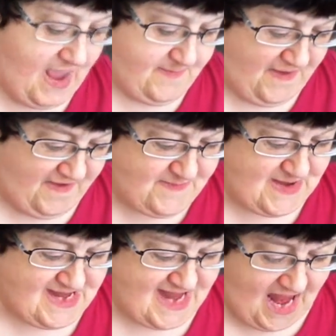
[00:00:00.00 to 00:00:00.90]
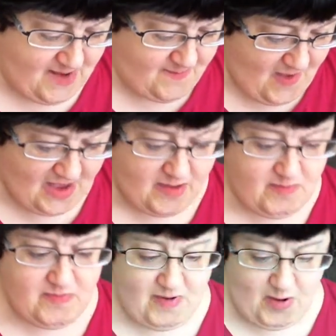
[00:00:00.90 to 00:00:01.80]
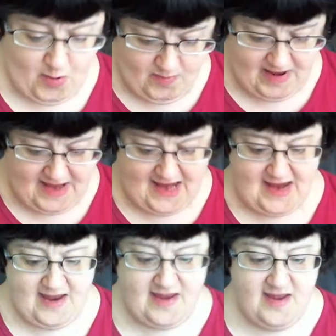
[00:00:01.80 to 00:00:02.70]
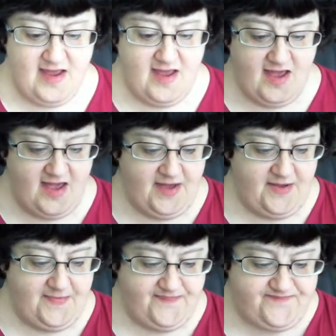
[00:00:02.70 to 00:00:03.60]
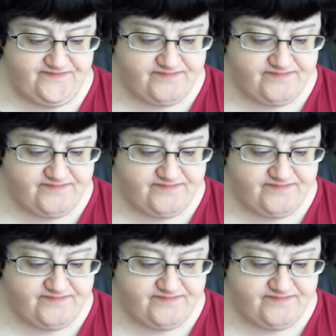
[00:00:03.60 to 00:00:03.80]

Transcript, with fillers: I paid for this out of pocket with my own money. Um,